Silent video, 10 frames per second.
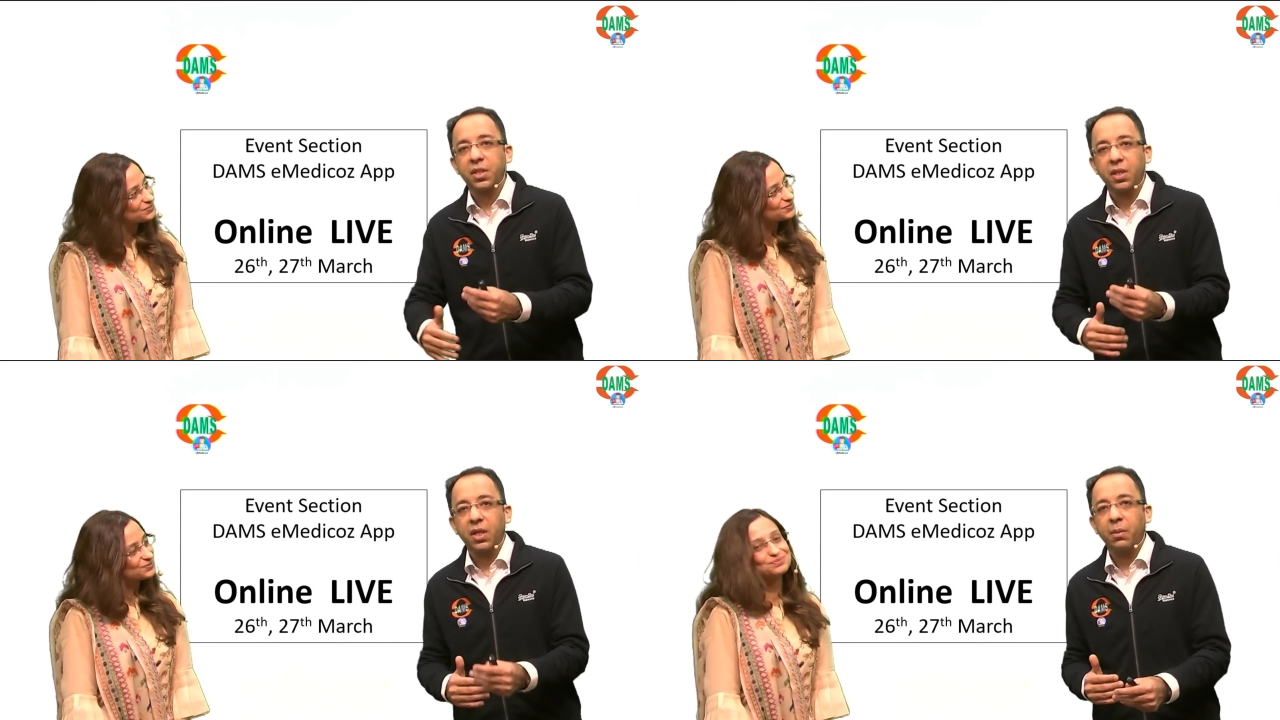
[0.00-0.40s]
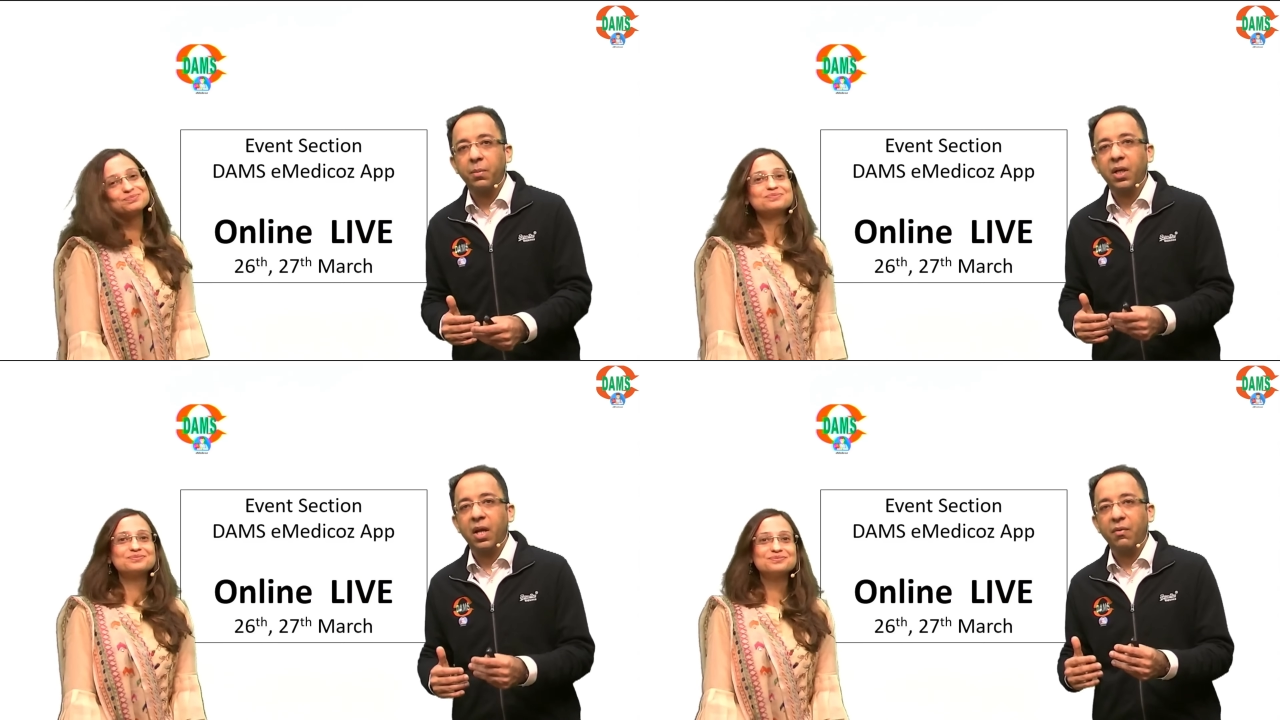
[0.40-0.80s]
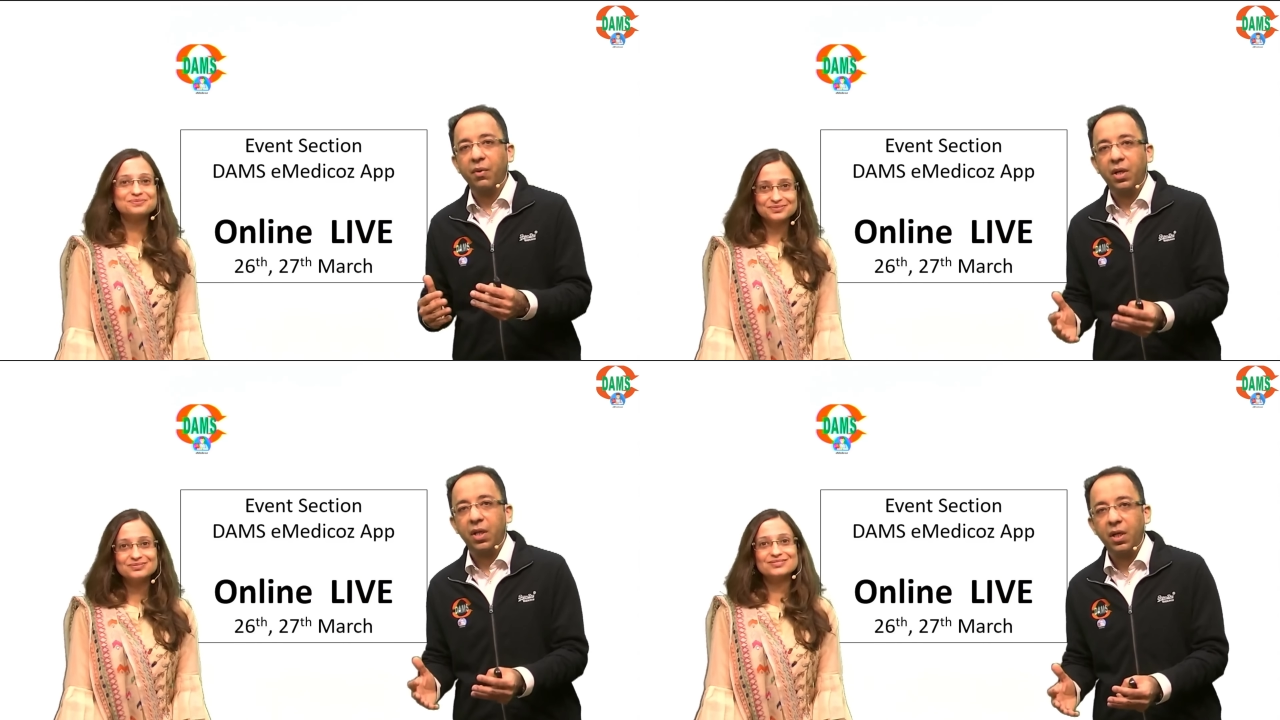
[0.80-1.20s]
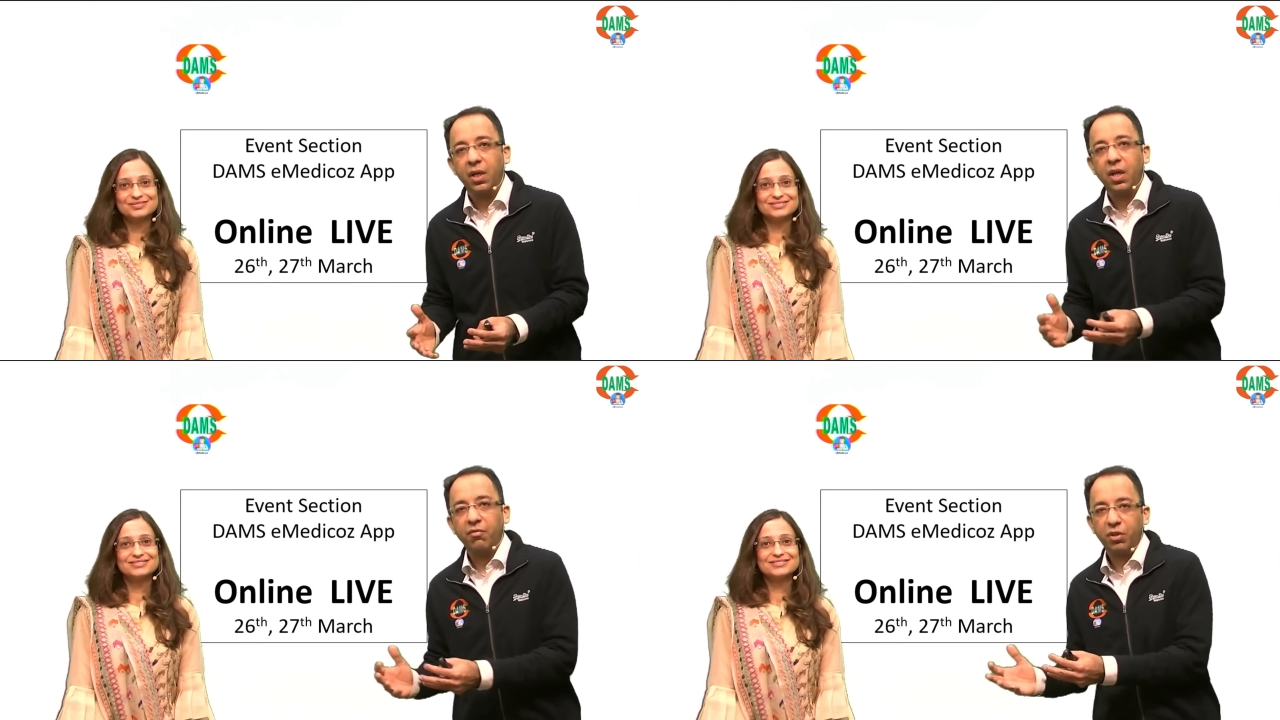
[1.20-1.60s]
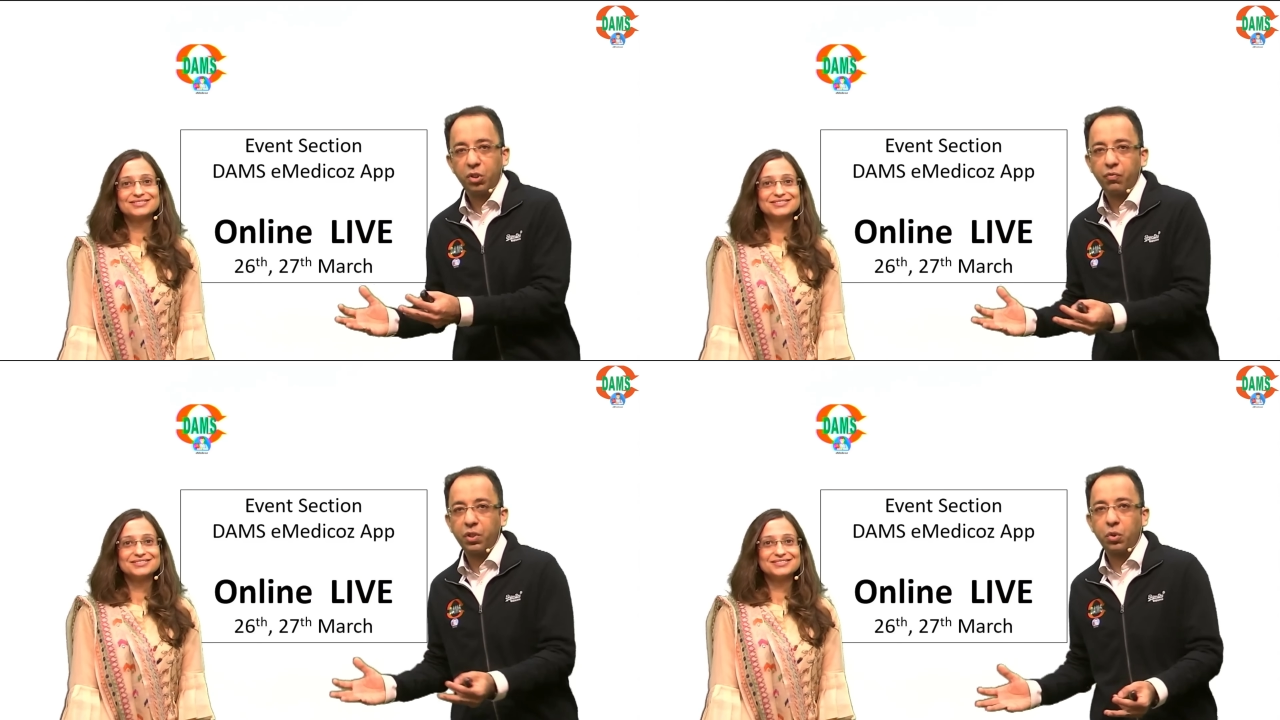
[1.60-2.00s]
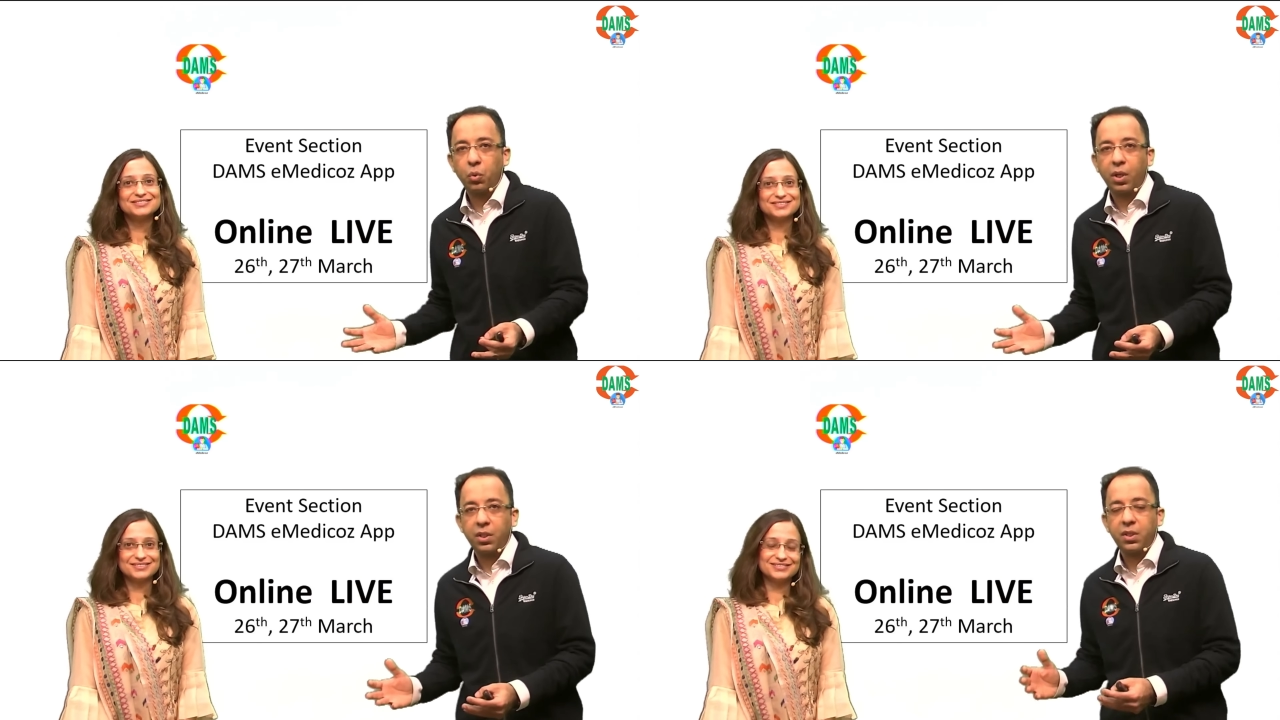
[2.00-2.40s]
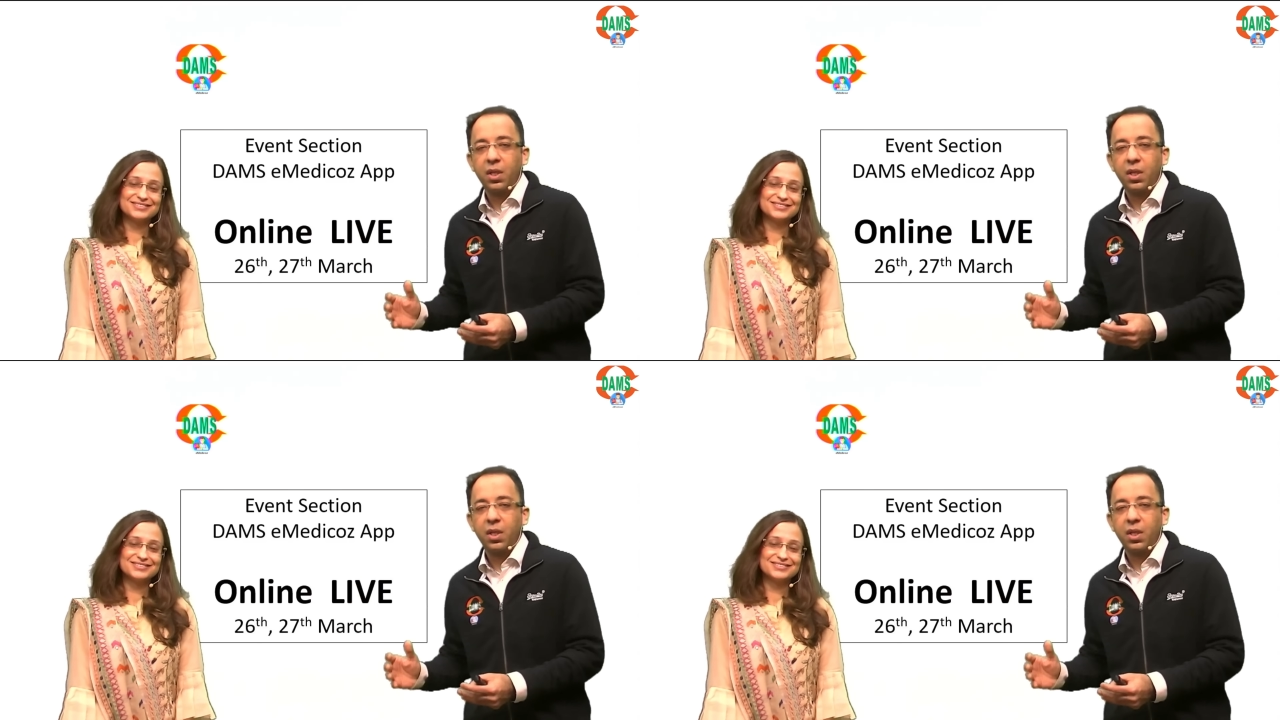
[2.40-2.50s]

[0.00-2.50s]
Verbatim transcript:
Speaker 1: Ultimate Live and TND and face-to-face students.